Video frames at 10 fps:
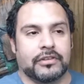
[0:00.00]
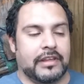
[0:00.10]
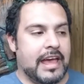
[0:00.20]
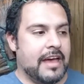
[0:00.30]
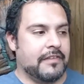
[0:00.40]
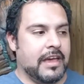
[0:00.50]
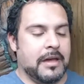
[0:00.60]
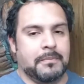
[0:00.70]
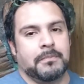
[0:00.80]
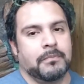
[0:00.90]
So they have
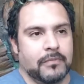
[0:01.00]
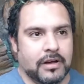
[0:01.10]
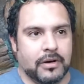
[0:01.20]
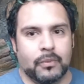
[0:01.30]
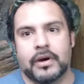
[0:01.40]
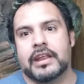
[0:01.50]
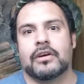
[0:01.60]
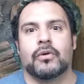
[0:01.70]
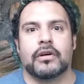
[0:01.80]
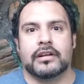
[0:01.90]
a
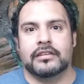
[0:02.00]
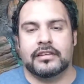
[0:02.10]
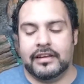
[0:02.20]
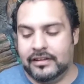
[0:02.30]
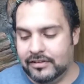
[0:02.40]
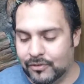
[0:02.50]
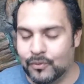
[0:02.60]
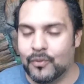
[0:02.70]
wedding organizer